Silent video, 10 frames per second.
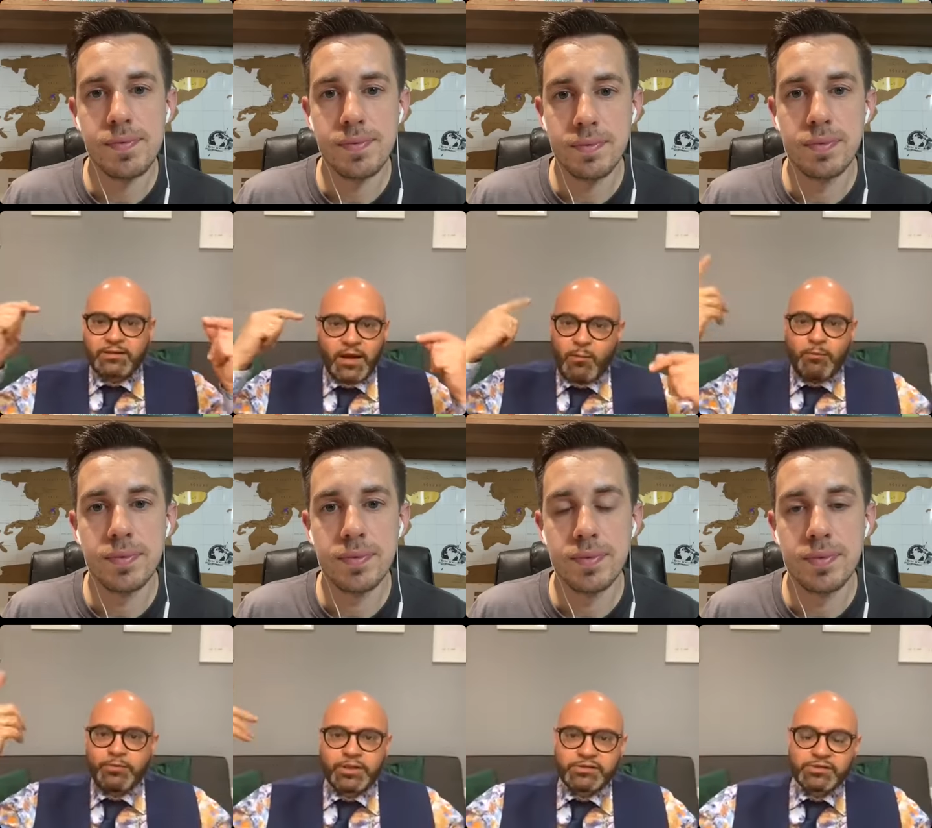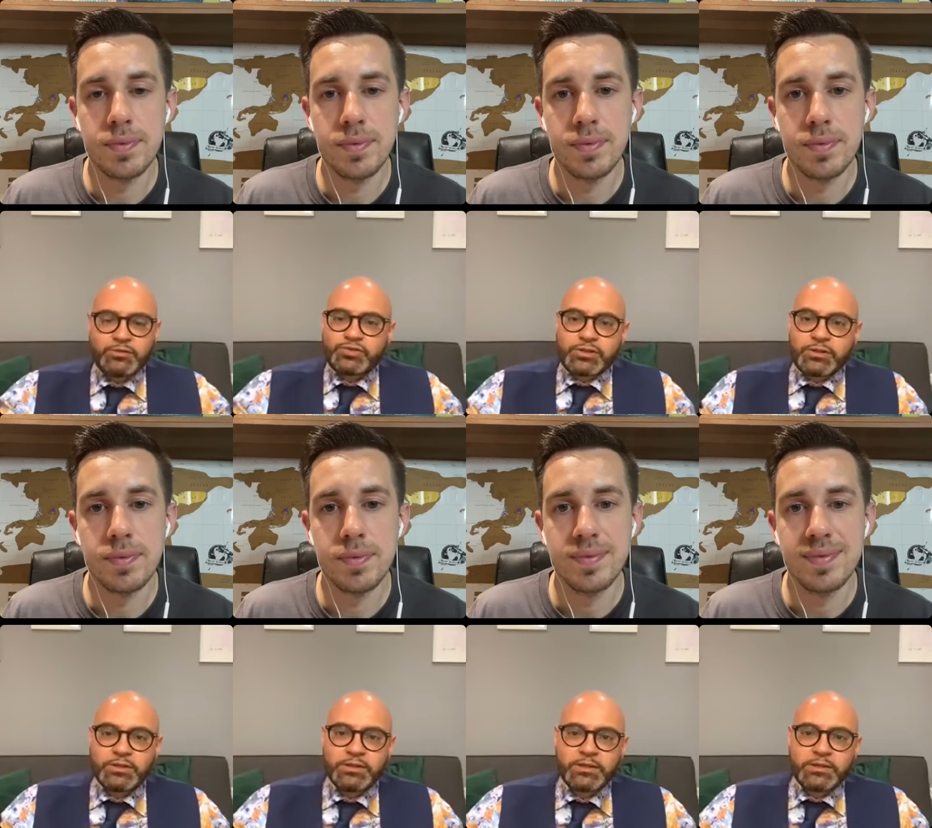Speaker 1: come up with their solution.
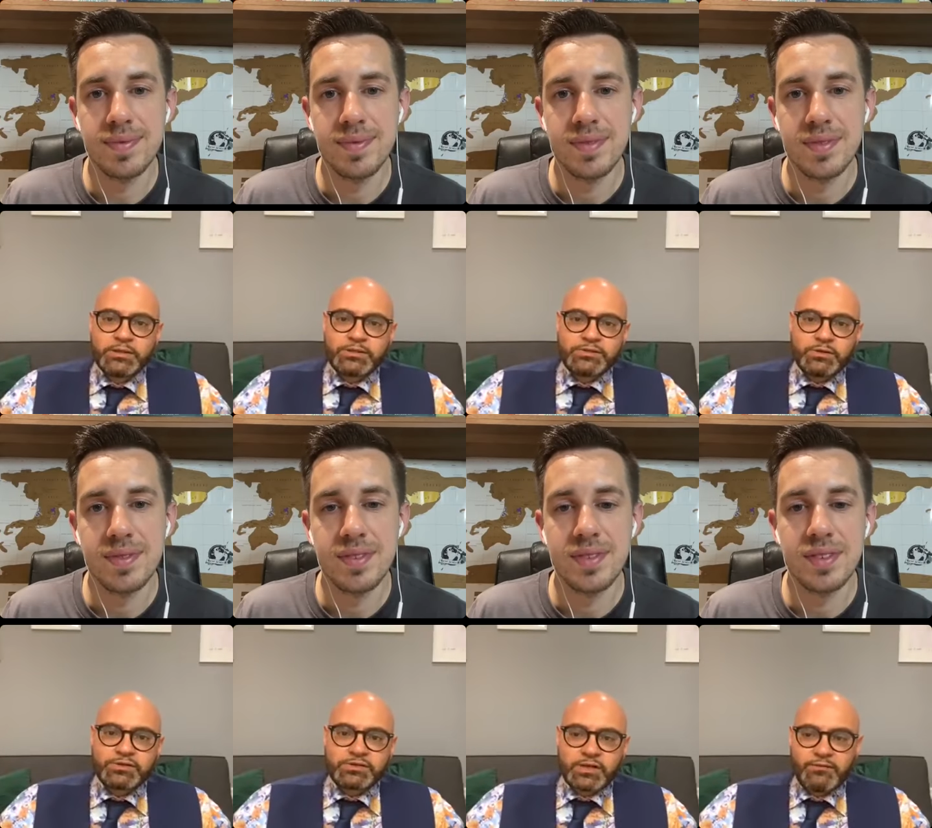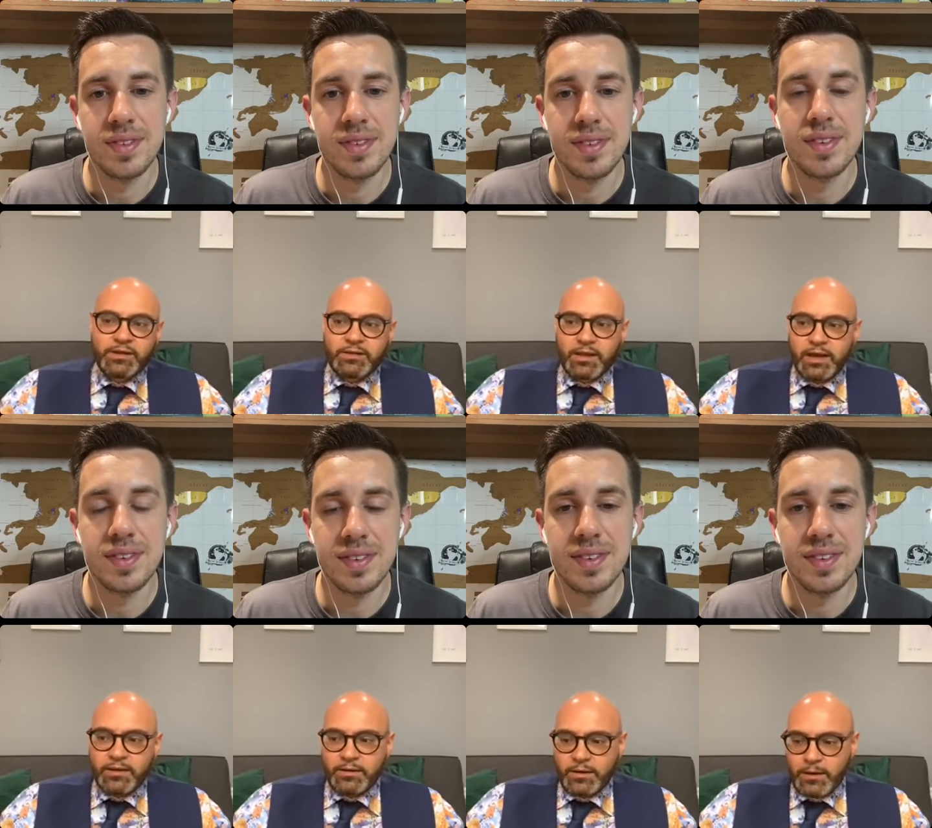So it's just having that
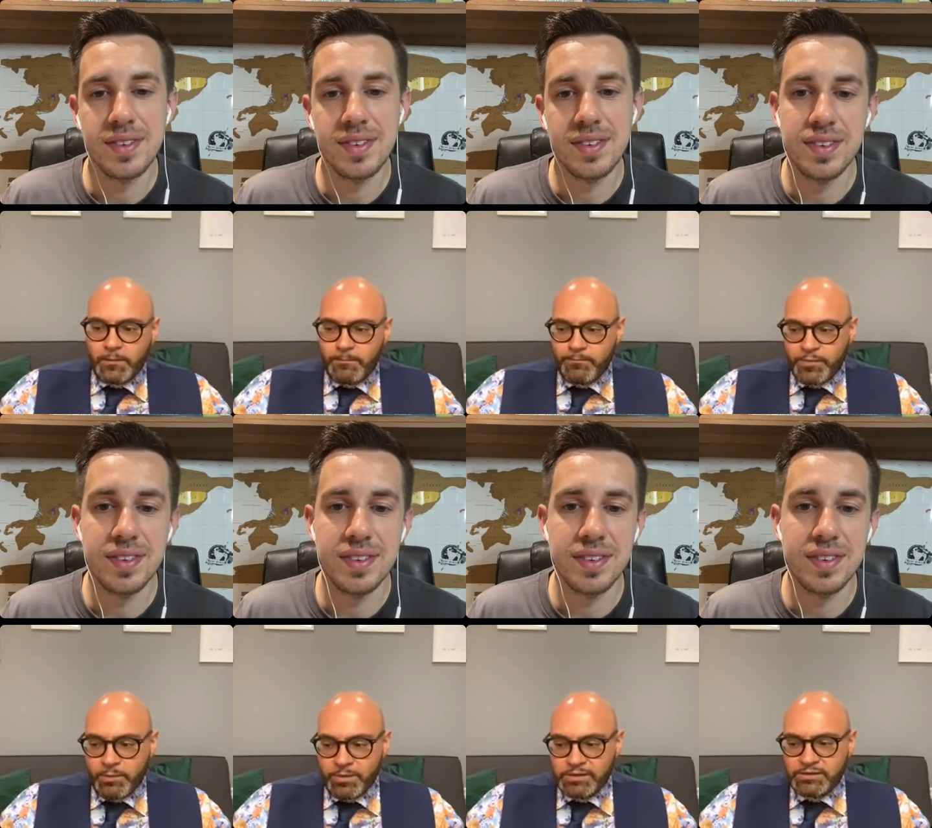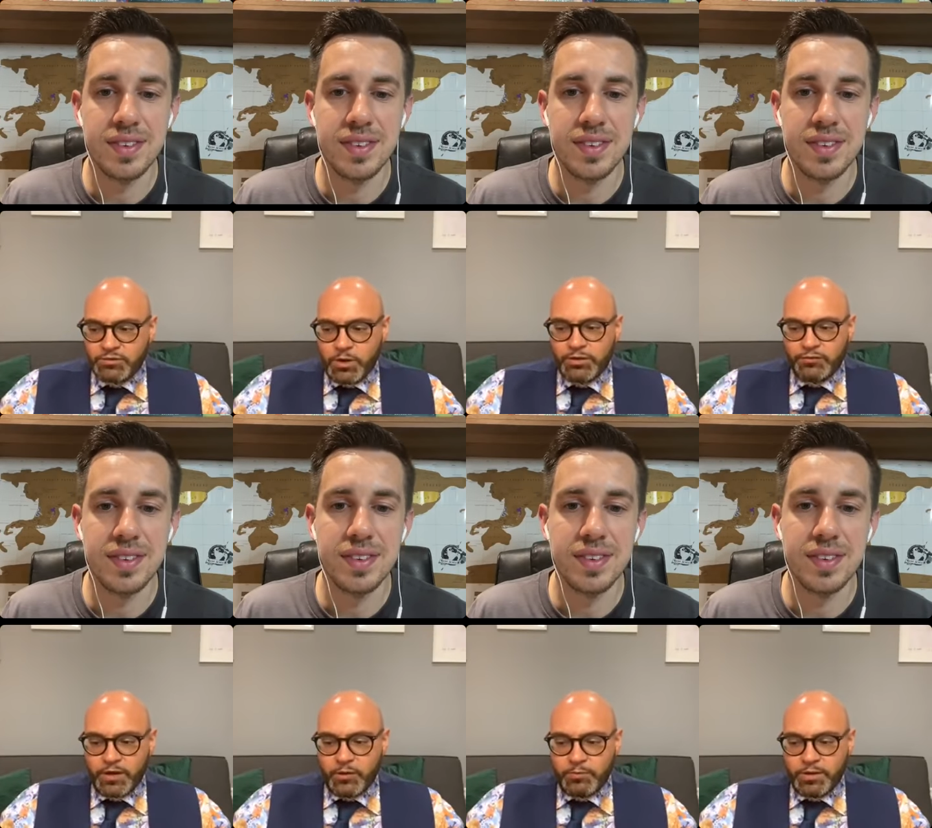ability to ask for
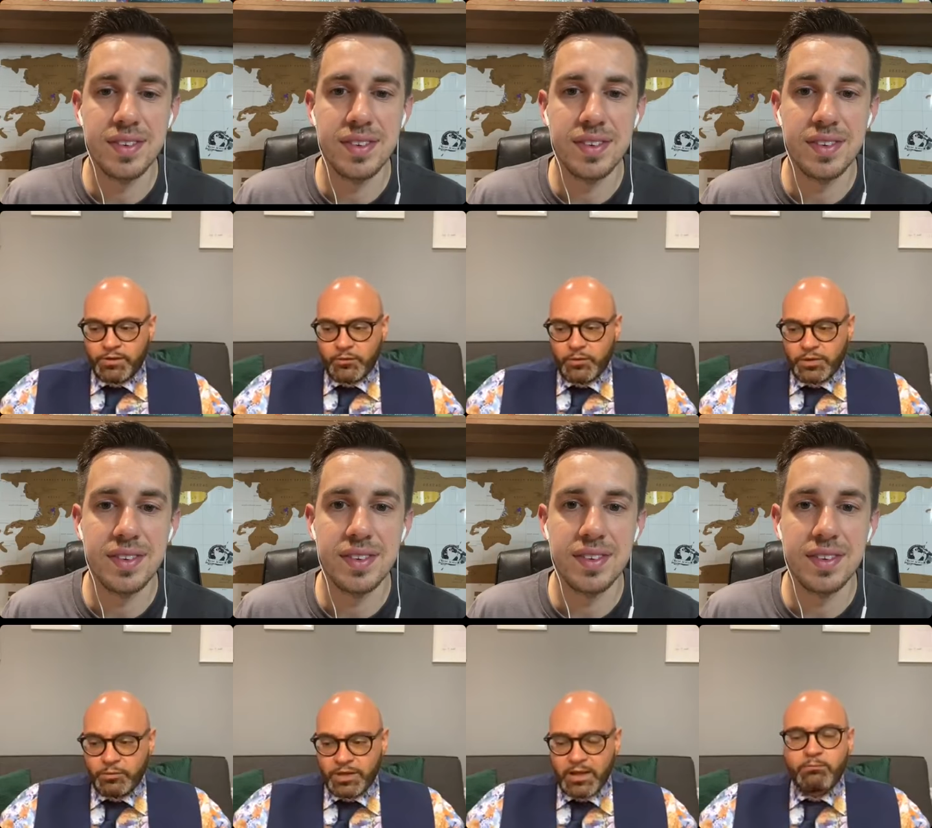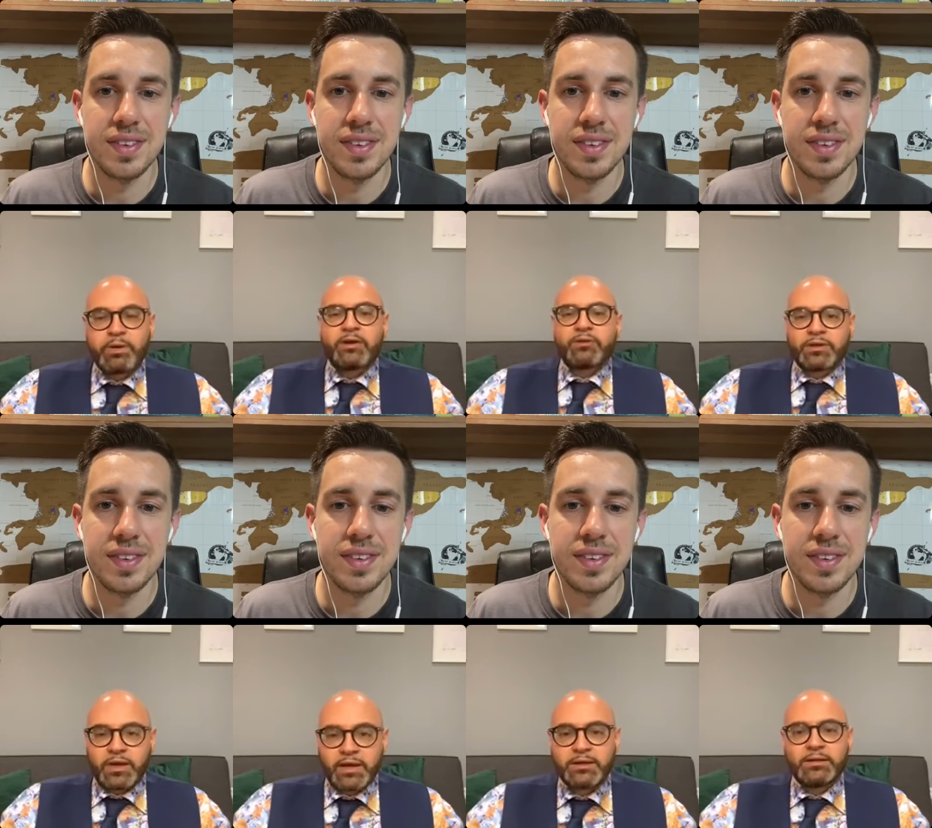help. And I think we're getting better at
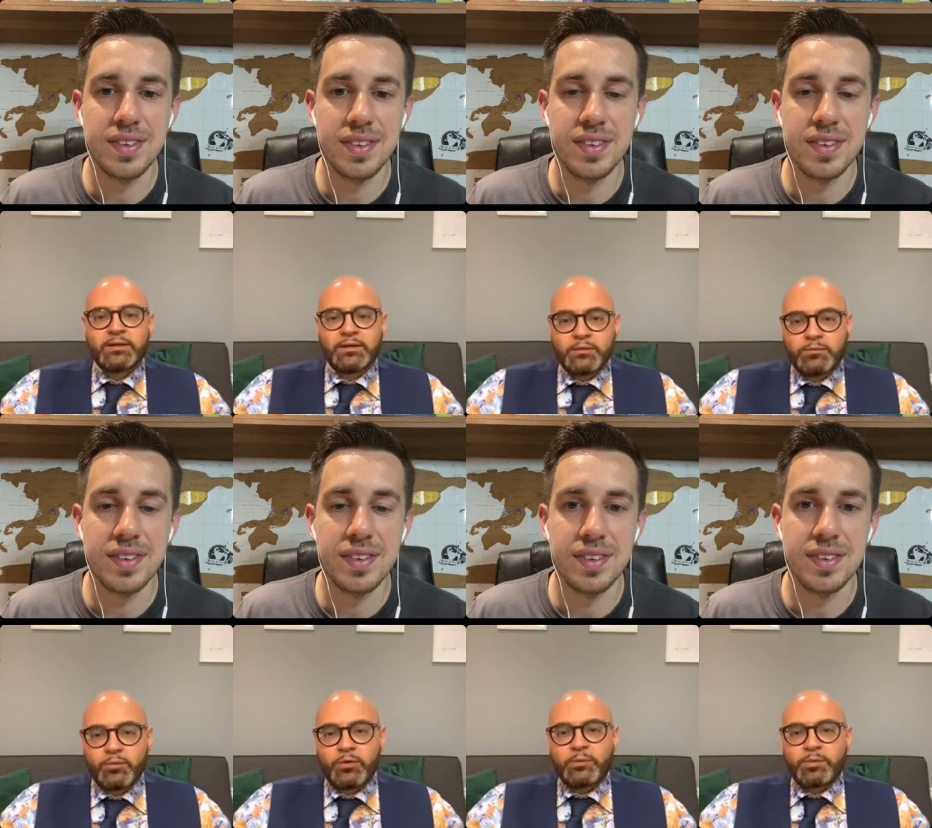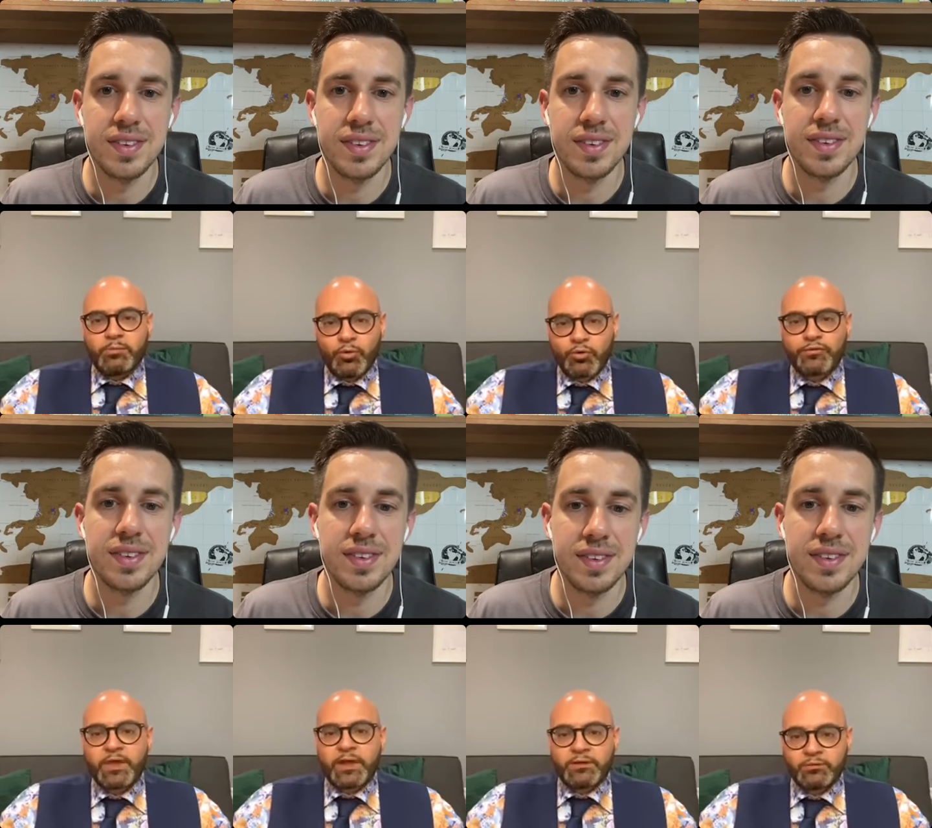that, but more of
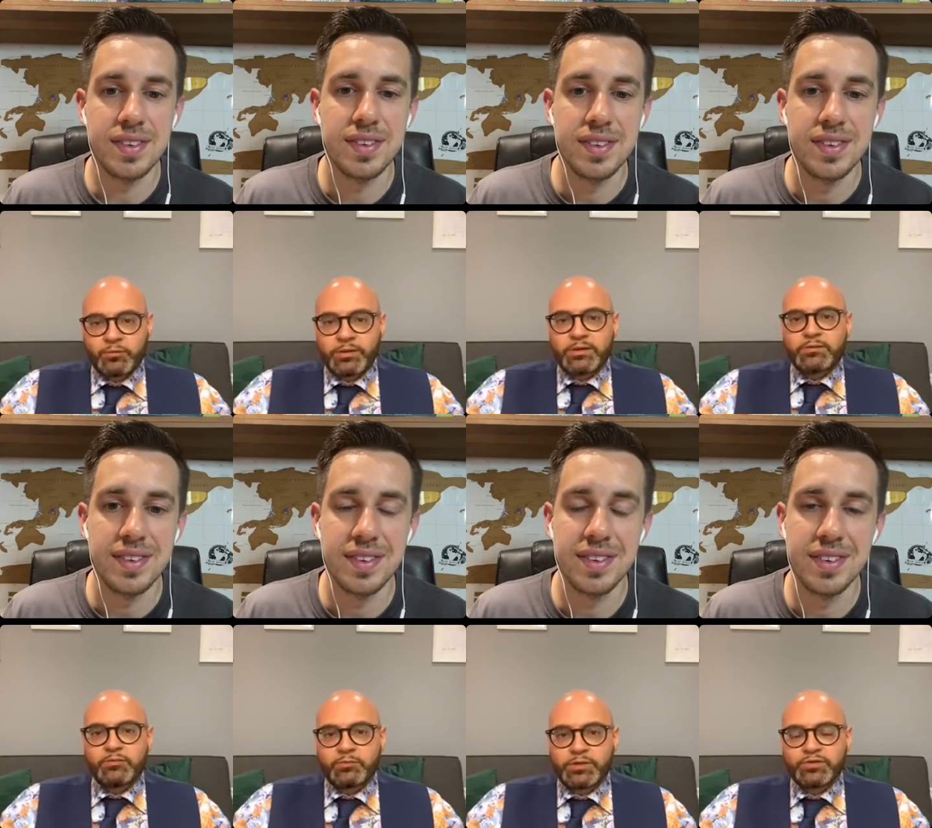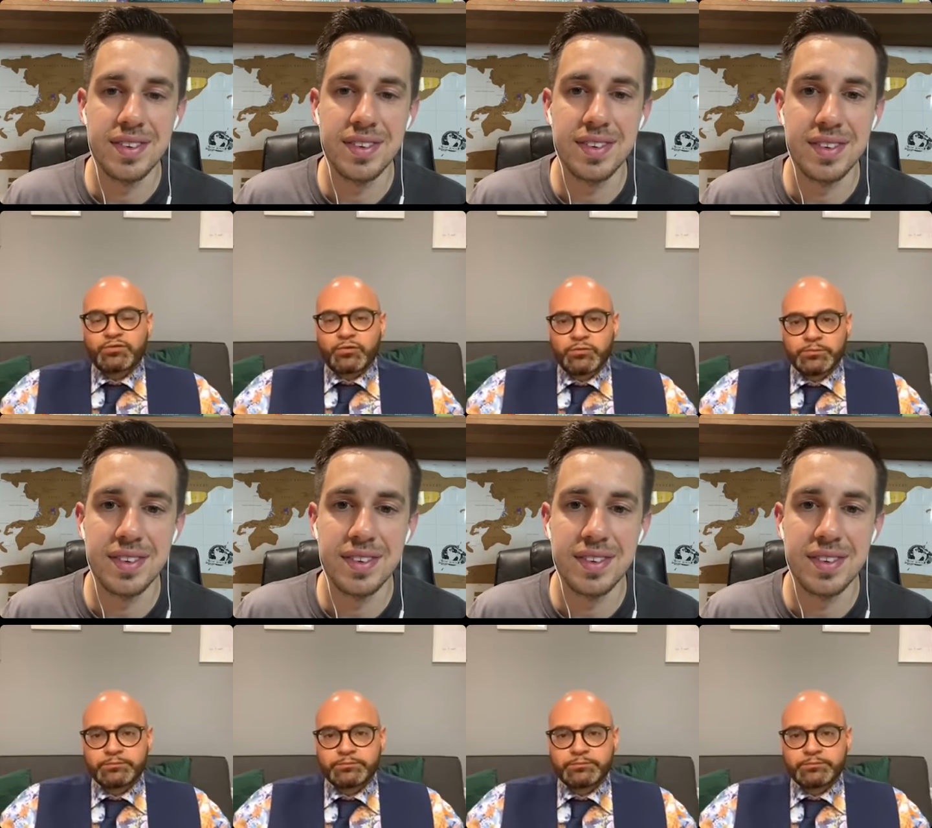that will be useful.